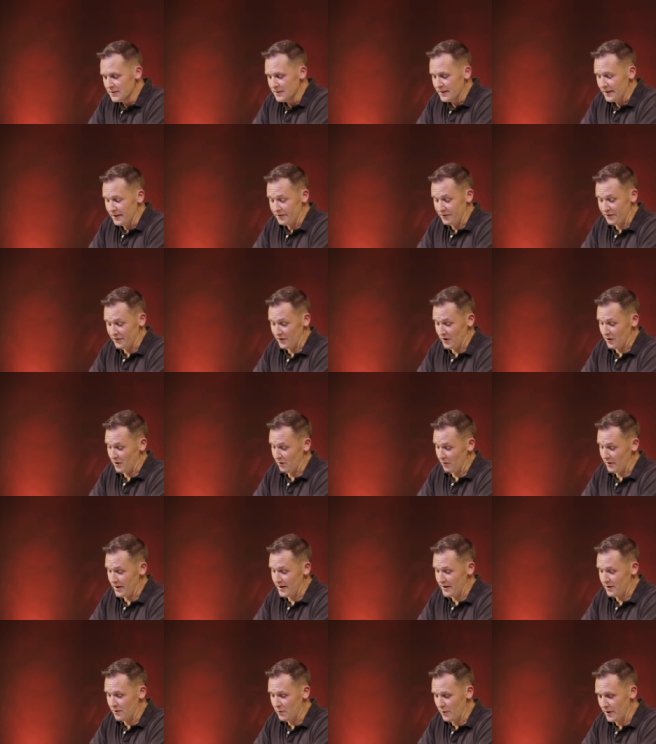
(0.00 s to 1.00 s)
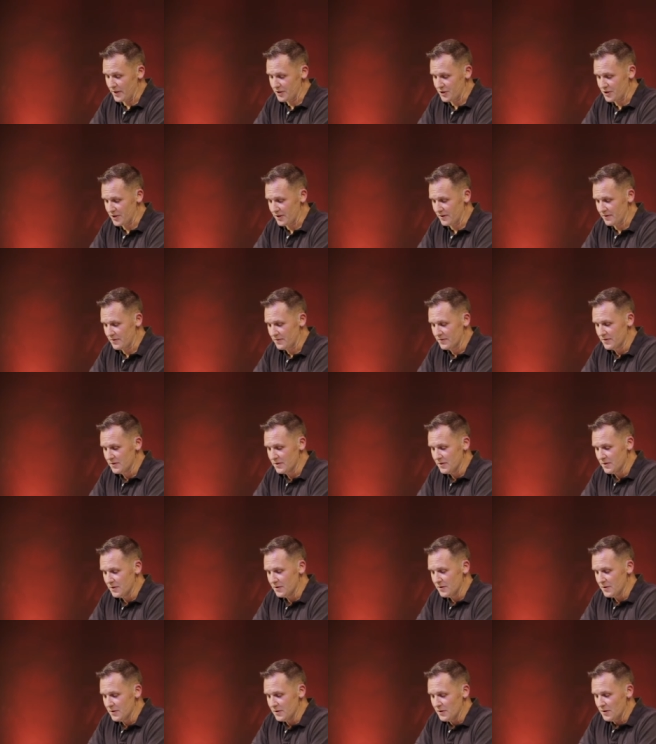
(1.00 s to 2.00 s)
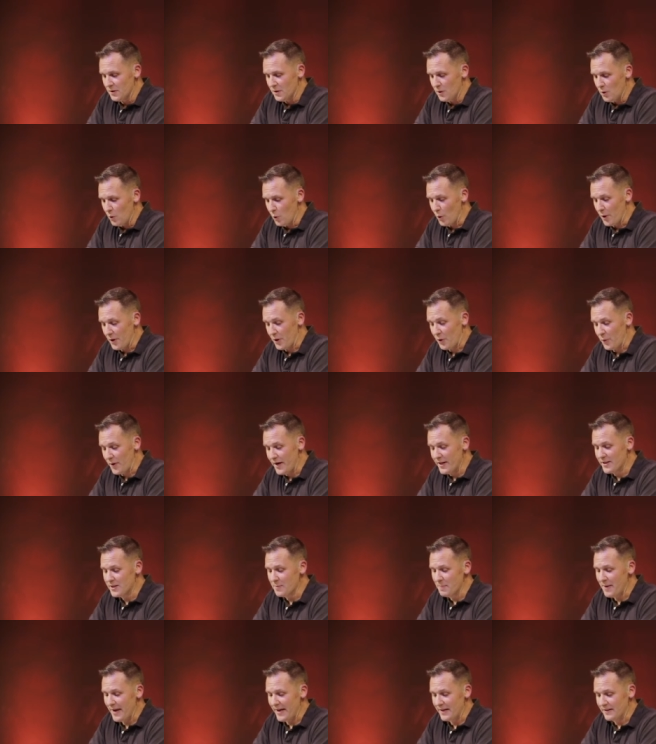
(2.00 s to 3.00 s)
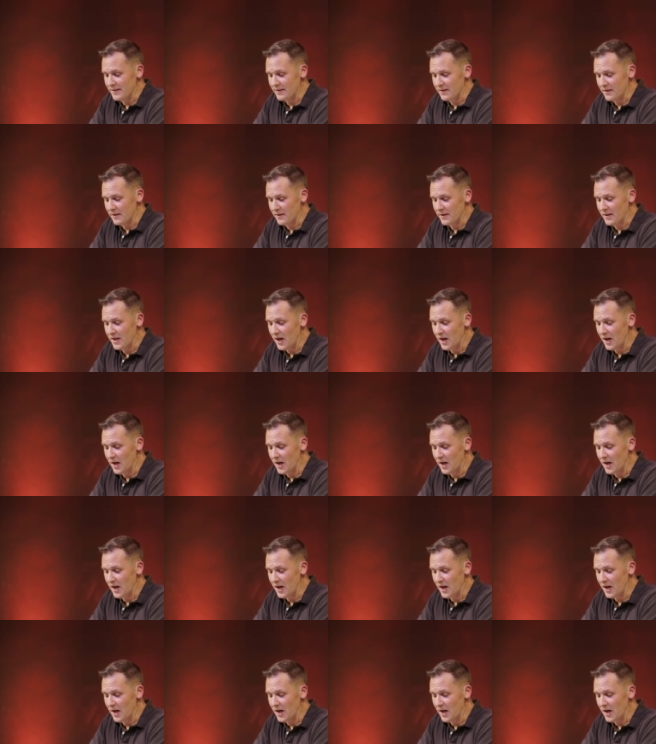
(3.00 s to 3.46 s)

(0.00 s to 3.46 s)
This is a great question. Or agree to make